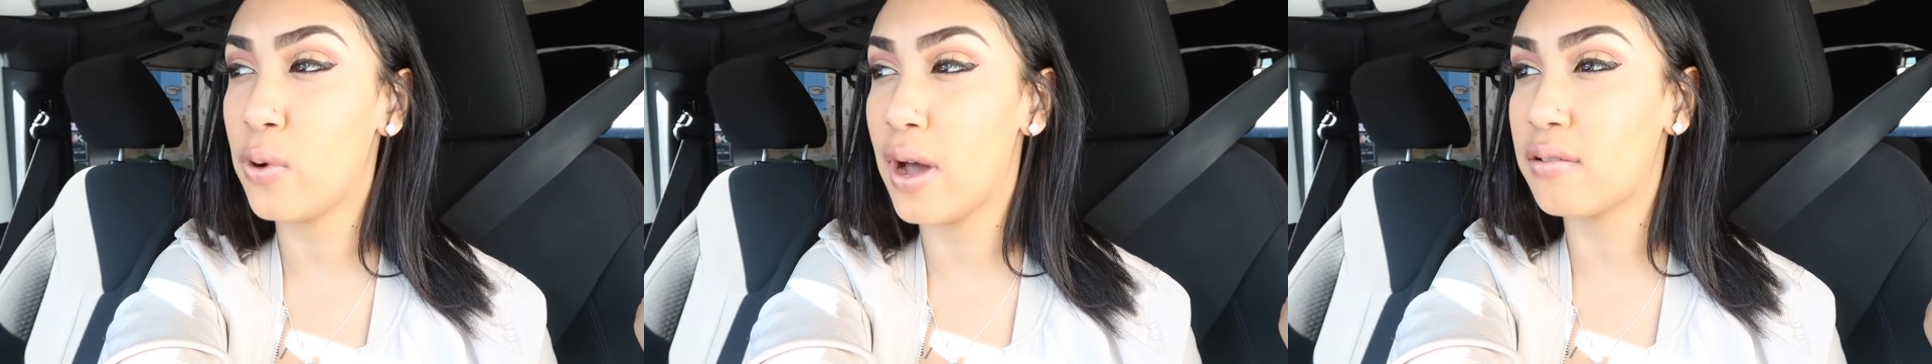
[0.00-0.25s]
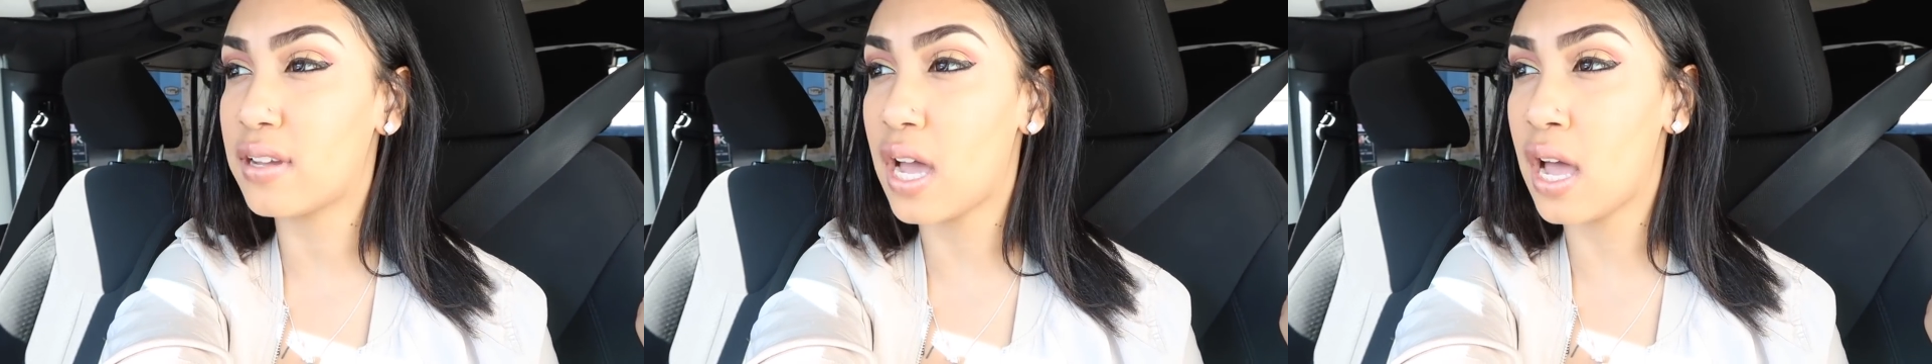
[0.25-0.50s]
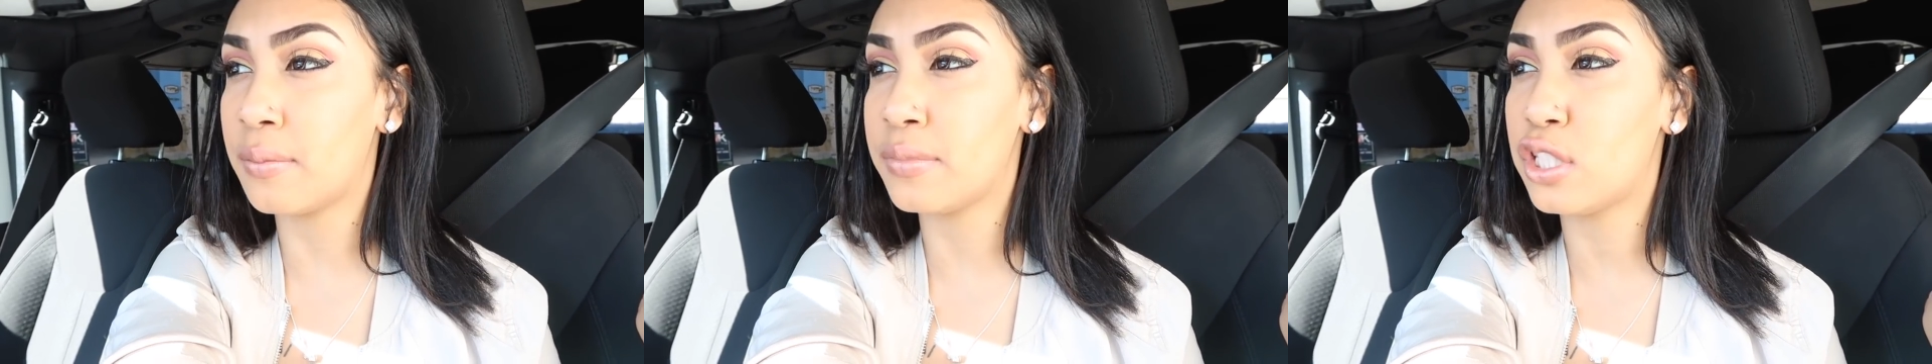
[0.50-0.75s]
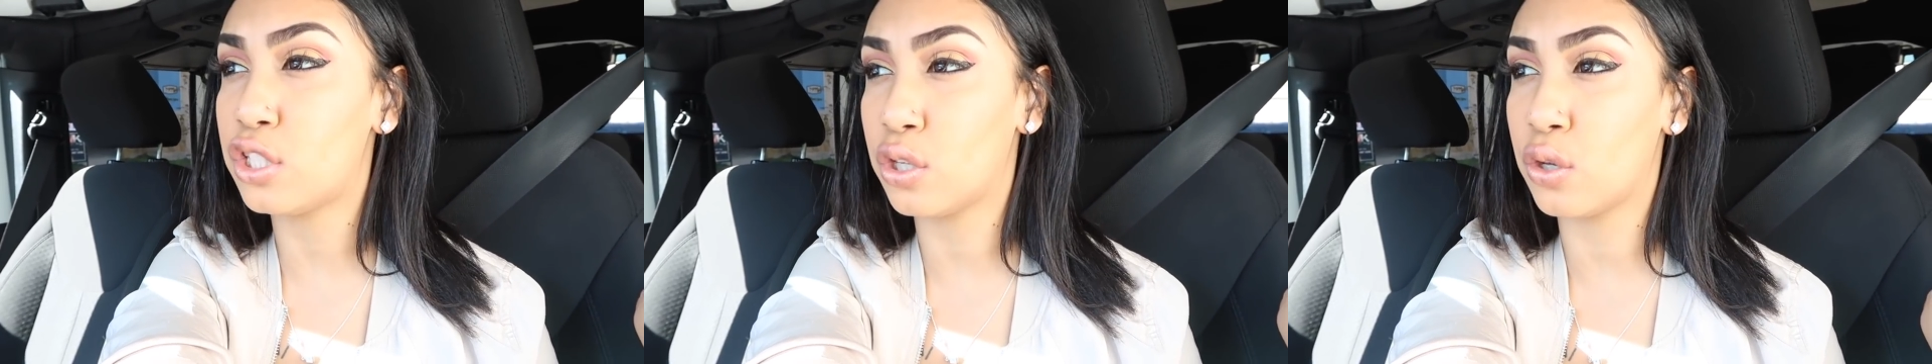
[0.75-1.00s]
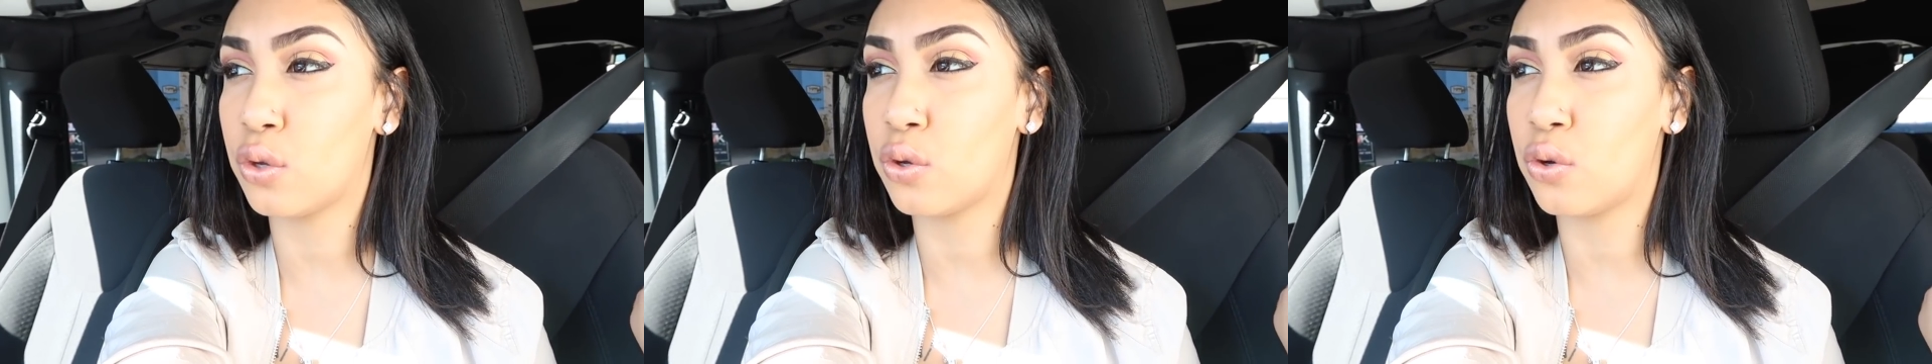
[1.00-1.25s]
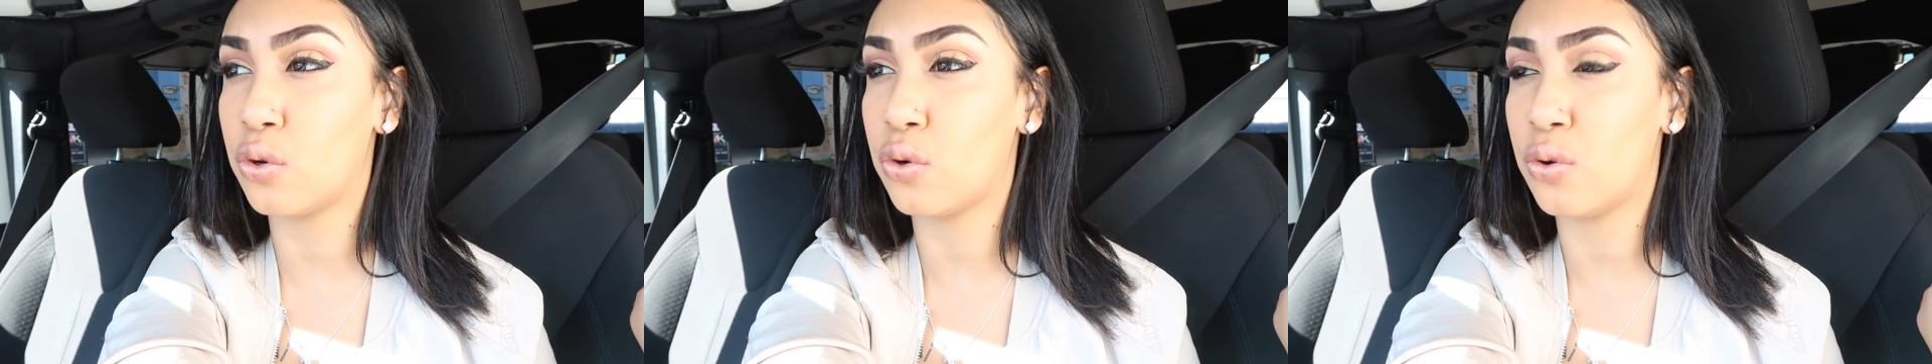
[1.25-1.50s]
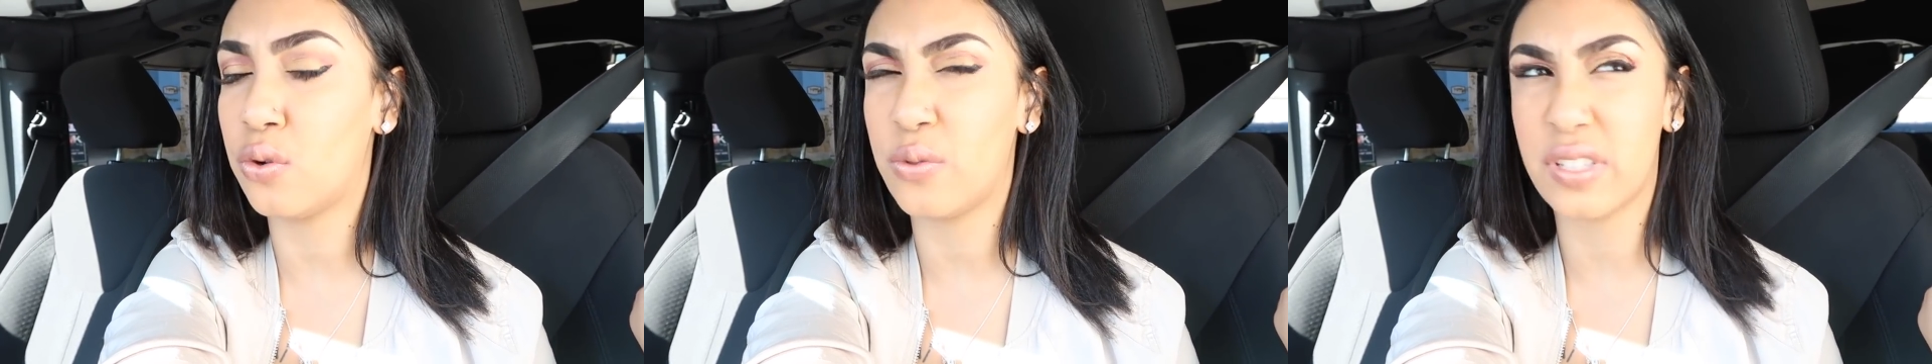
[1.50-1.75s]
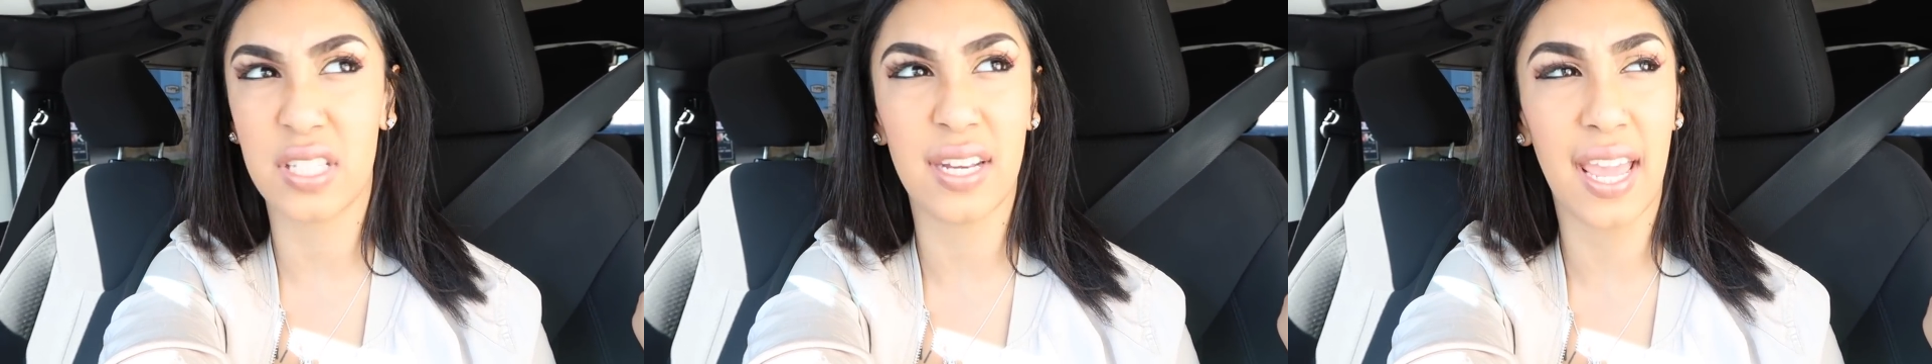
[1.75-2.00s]
Welcome to,
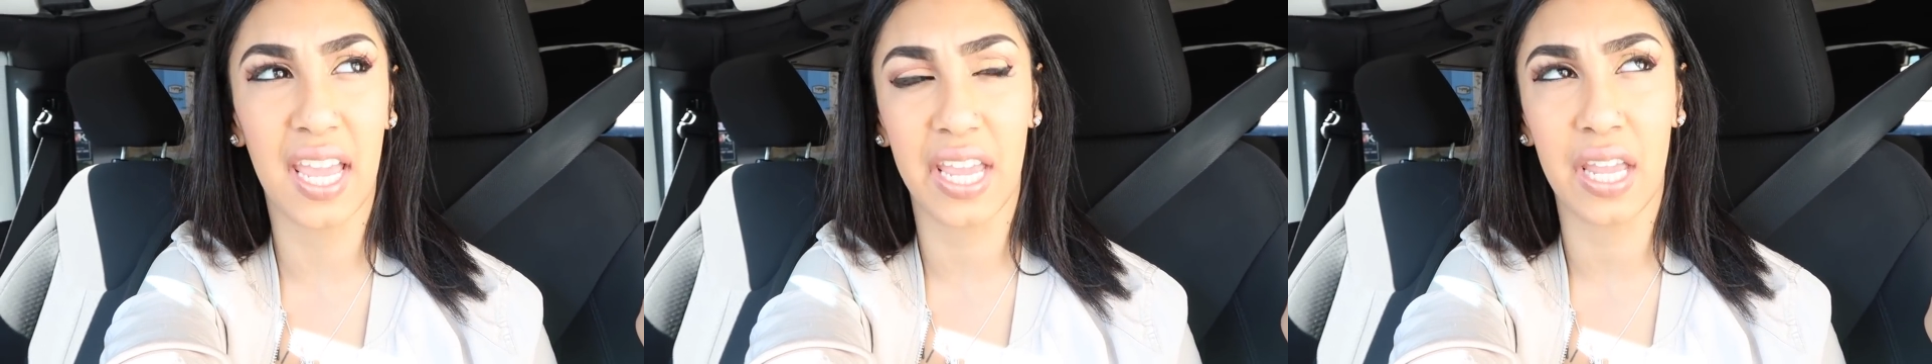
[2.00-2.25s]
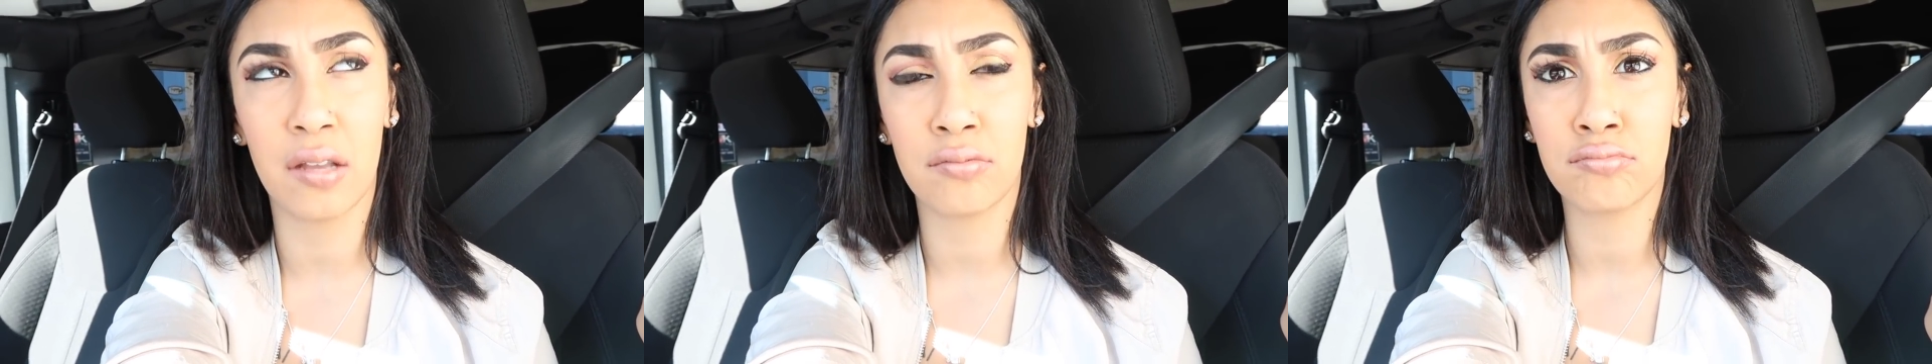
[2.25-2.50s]
what's today?